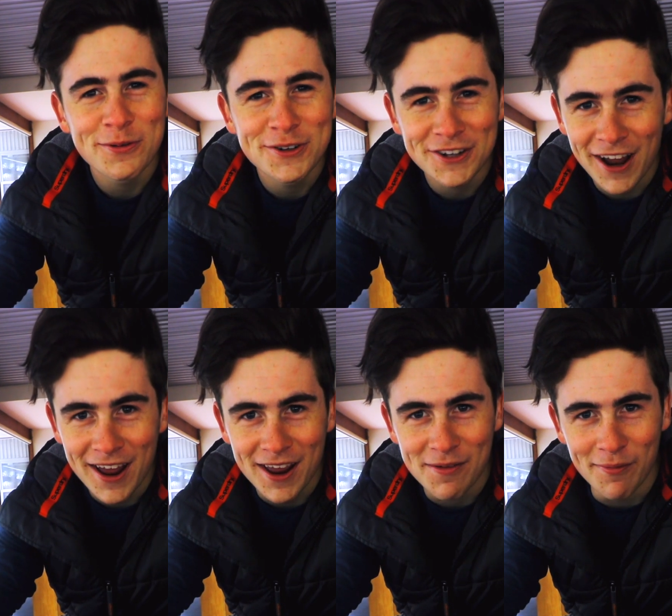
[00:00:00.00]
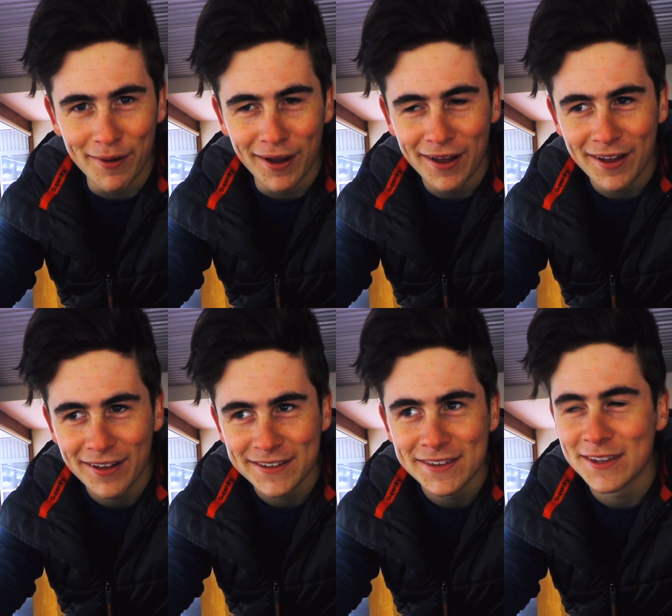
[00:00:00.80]
of shame,
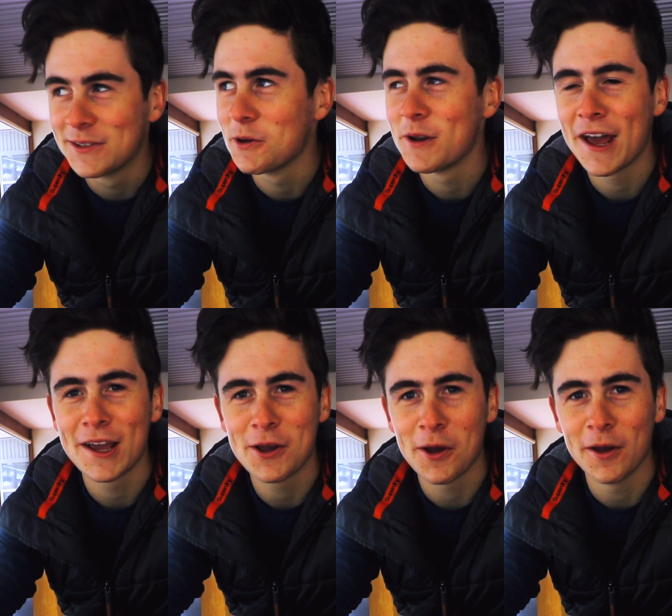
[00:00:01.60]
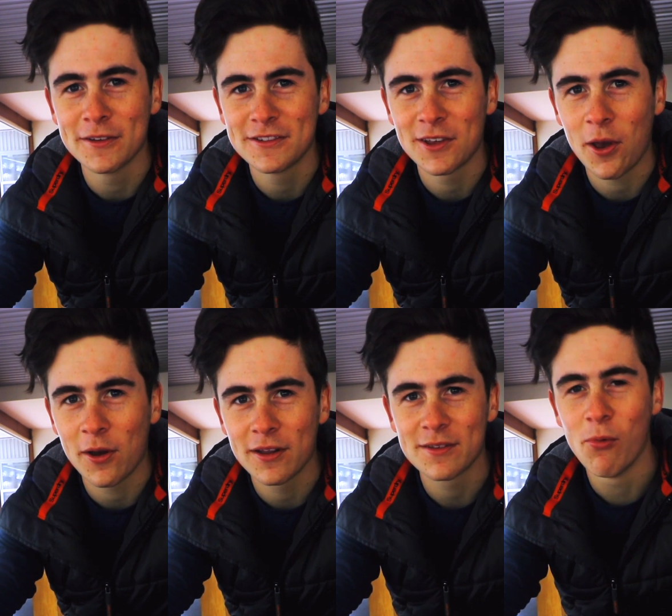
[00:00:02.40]
the 2-day curse.
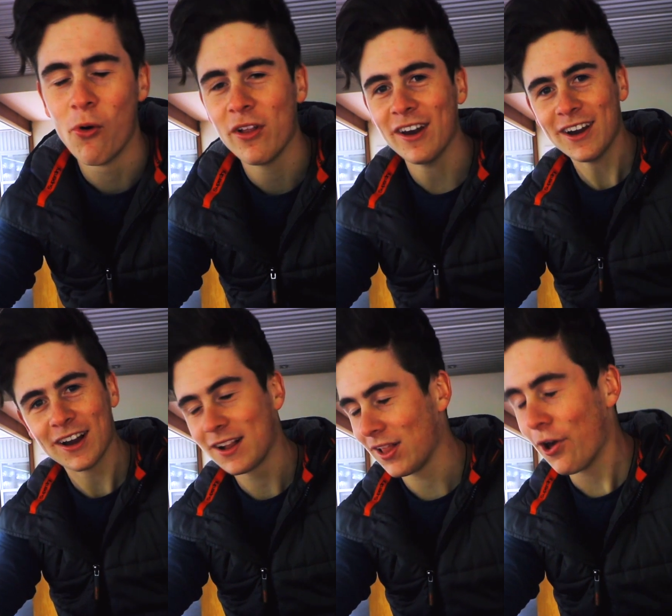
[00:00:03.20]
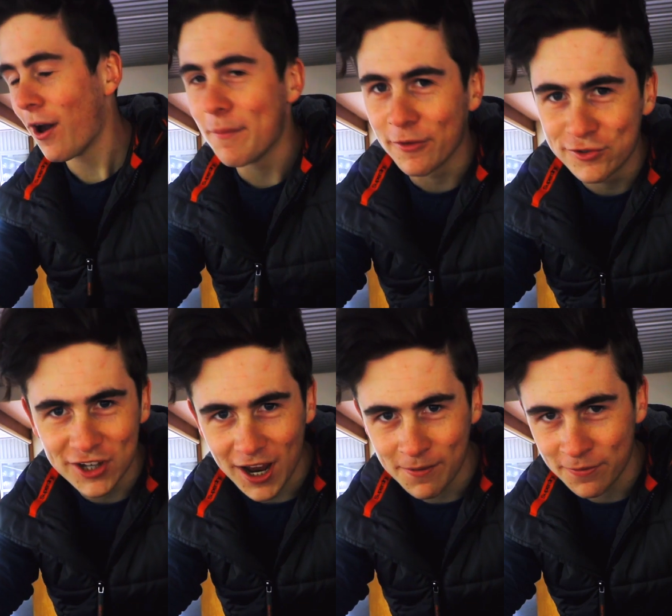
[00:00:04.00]
It's more like a climb of
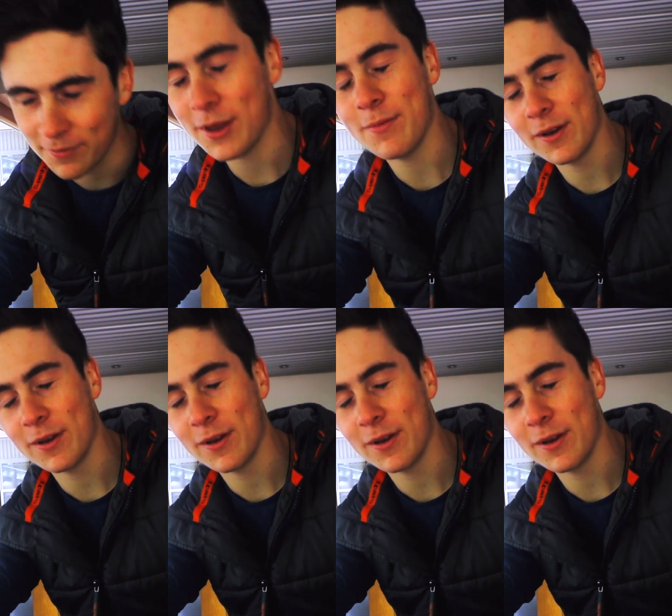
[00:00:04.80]
shame for me